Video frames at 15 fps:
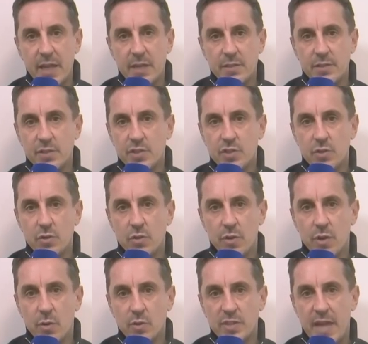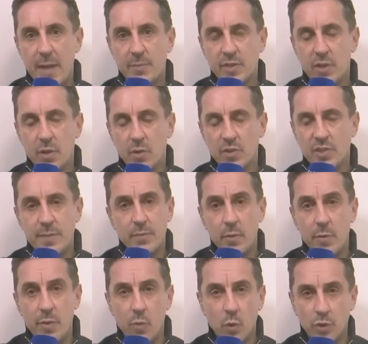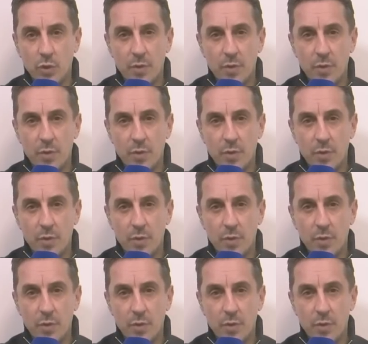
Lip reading: and to score those types of goals, similar with Wood